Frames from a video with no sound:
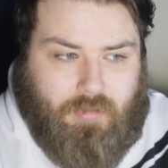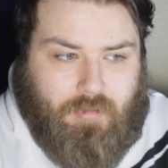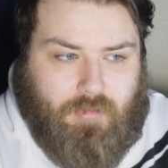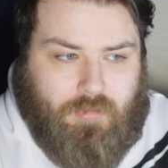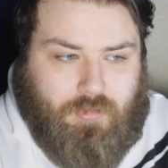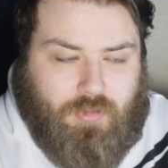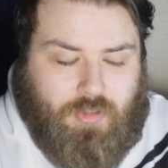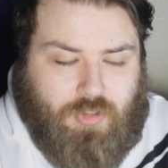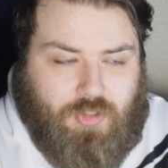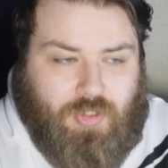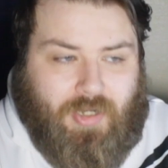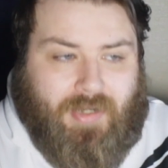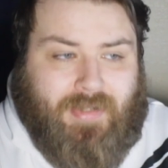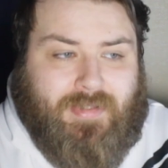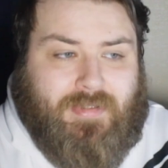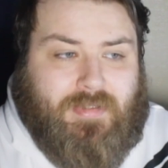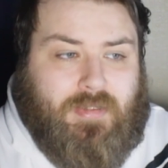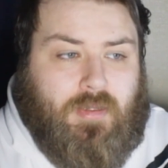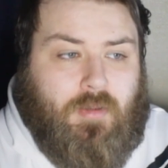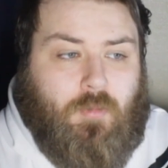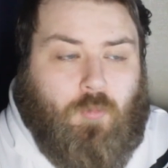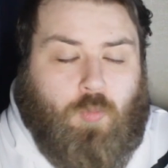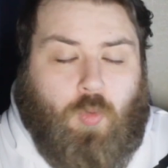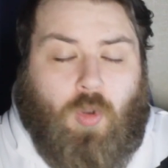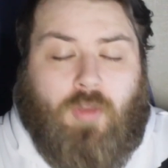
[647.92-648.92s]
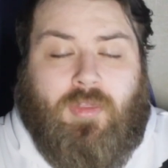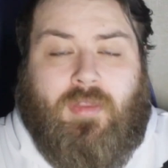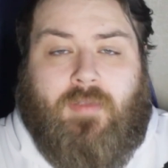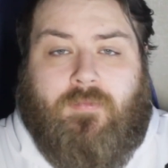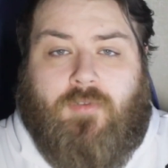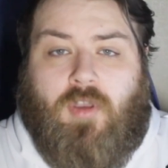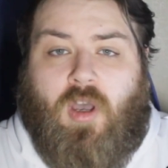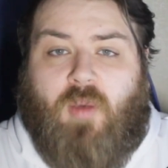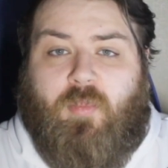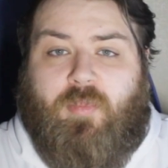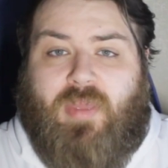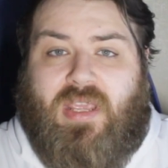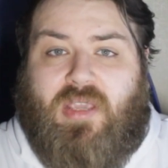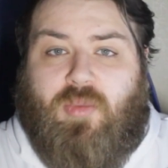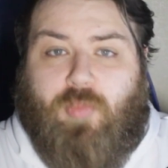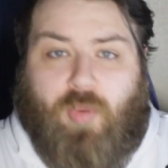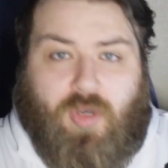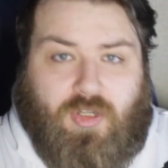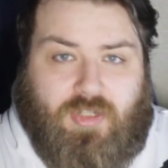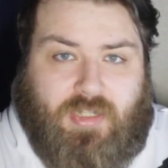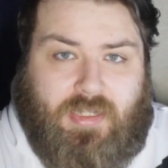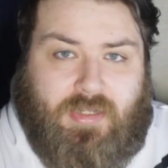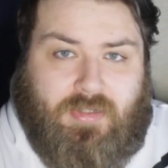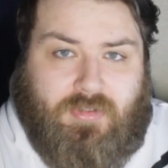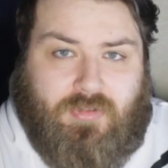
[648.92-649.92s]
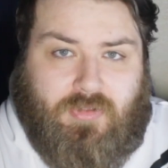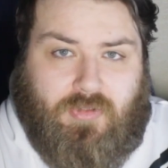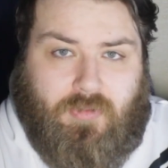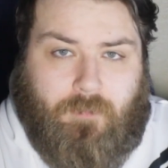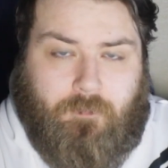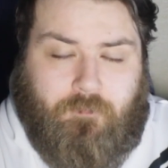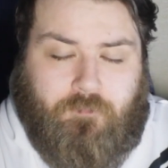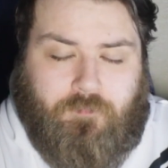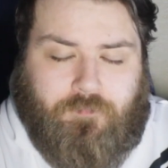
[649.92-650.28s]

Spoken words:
the Giants, 1, they've got big bodies.